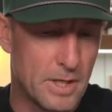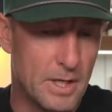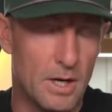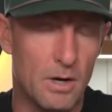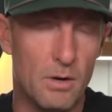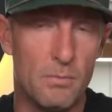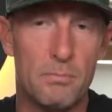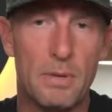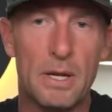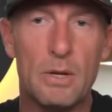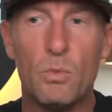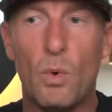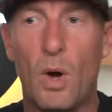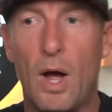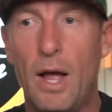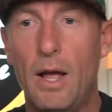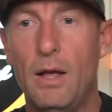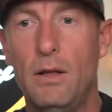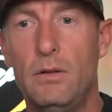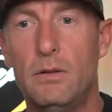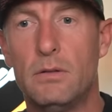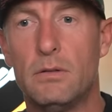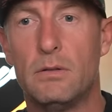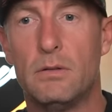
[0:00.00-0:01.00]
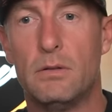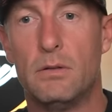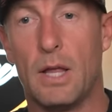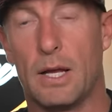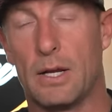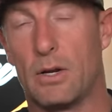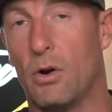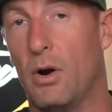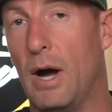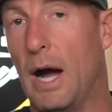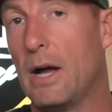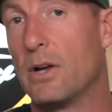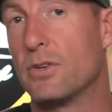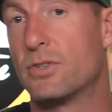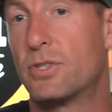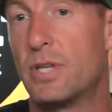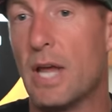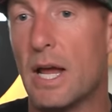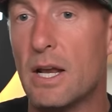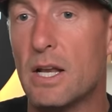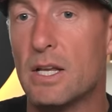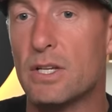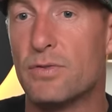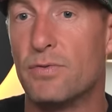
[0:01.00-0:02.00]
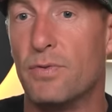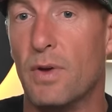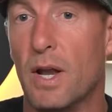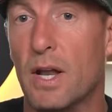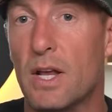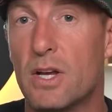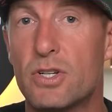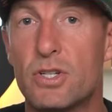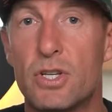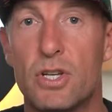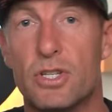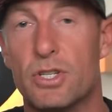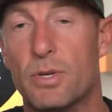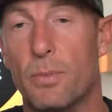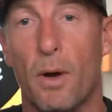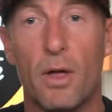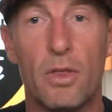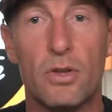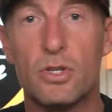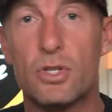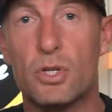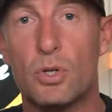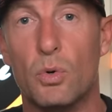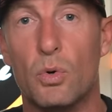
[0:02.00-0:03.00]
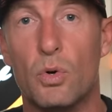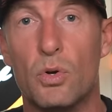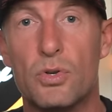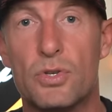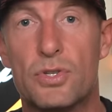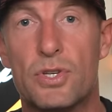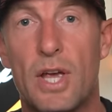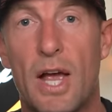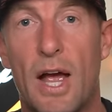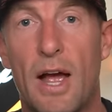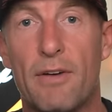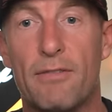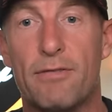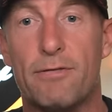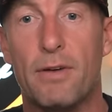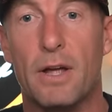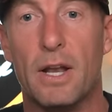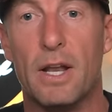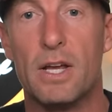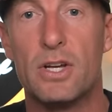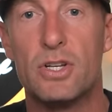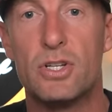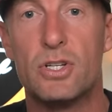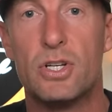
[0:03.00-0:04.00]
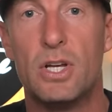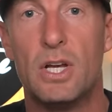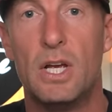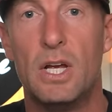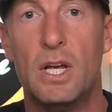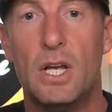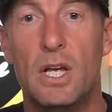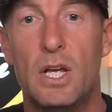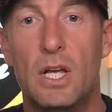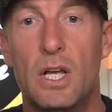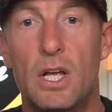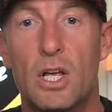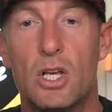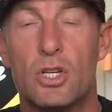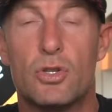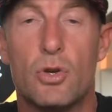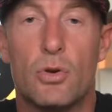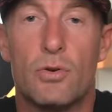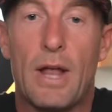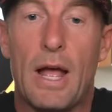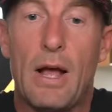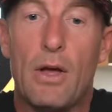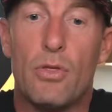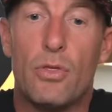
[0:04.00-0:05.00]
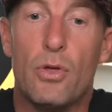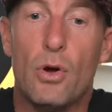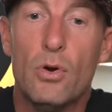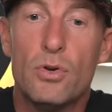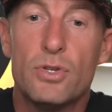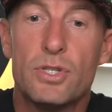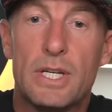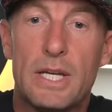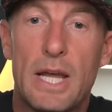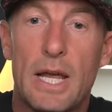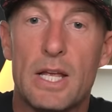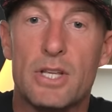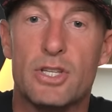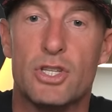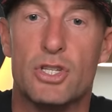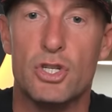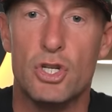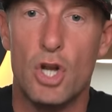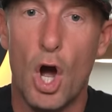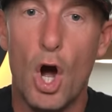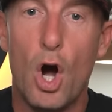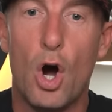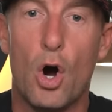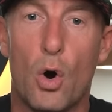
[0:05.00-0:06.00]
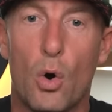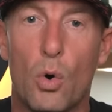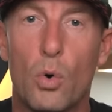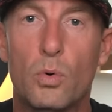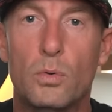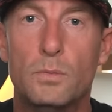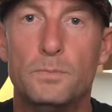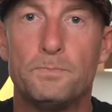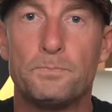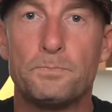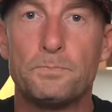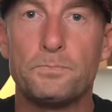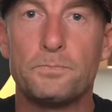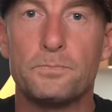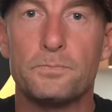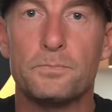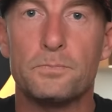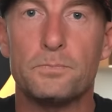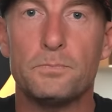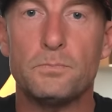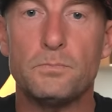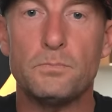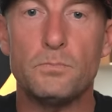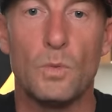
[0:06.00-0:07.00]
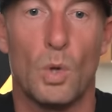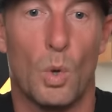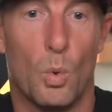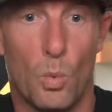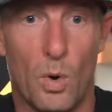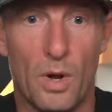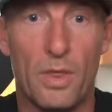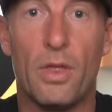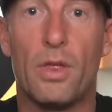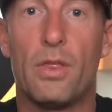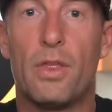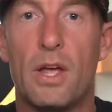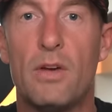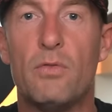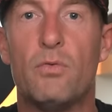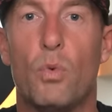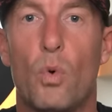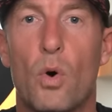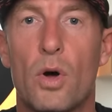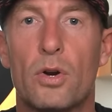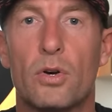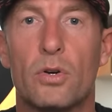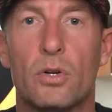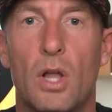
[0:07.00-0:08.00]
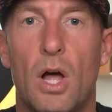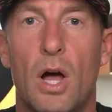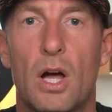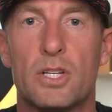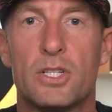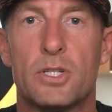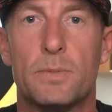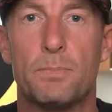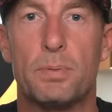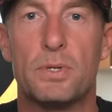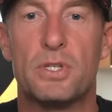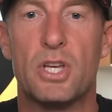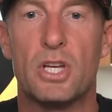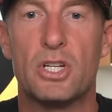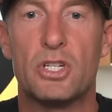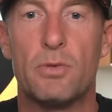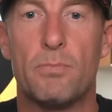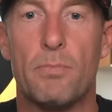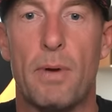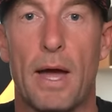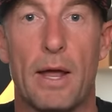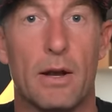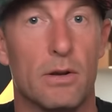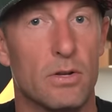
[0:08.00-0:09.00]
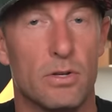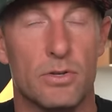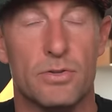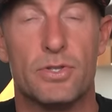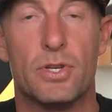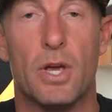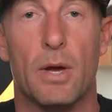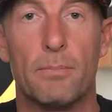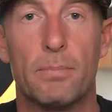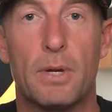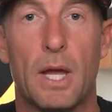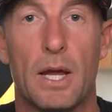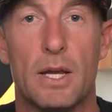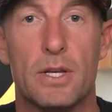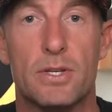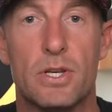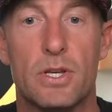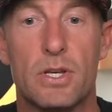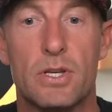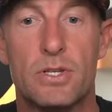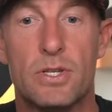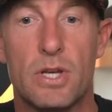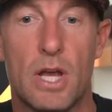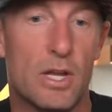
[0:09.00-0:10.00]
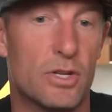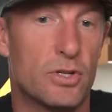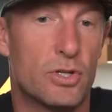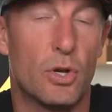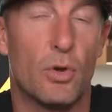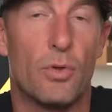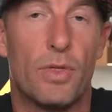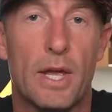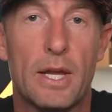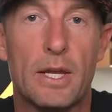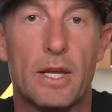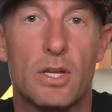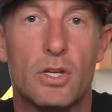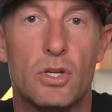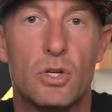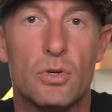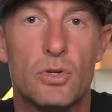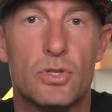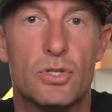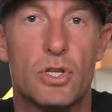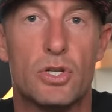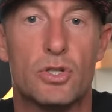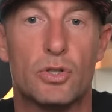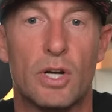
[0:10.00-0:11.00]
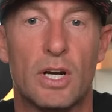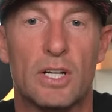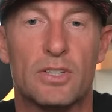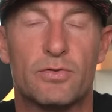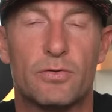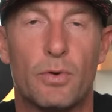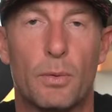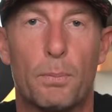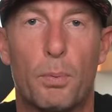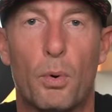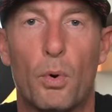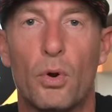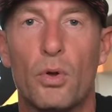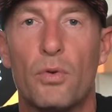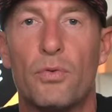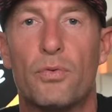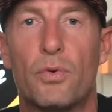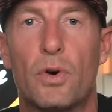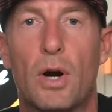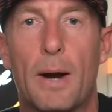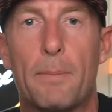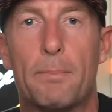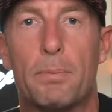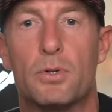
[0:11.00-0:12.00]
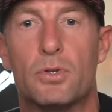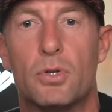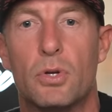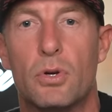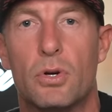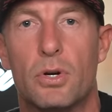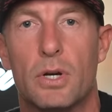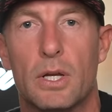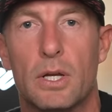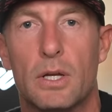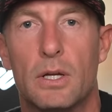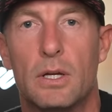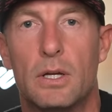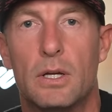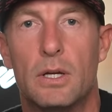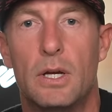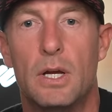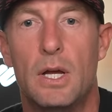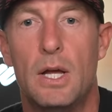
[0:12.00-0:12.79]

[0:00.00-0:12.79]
You know, meanwhile, like Ohio State is finished and some other schools have finished. So now those kids know whether they've won or lost a position battle in some cases. And so they can use the transfer portal for opportunity.